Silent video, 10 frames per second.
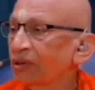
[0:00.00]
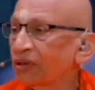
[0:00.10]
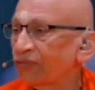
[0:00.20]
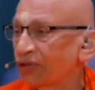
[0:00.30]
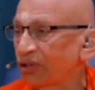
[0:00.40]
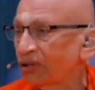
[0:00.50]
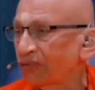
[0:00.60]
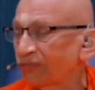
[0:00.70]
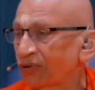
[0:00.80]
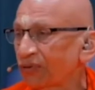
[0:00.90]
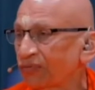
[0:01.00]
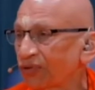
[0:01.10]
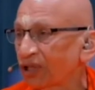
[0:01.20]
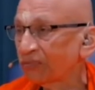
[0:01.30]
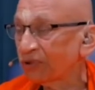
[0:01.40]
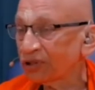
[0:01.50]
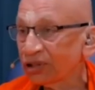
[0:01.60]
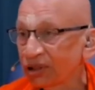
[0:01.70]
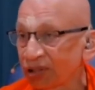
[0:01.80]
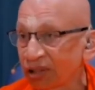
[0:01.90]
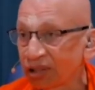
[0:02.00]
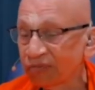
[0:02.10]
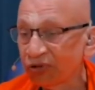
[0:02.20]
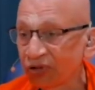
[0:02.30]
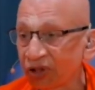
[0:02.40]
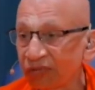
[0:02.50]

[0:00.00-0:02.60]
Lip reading: Very often what a person does may not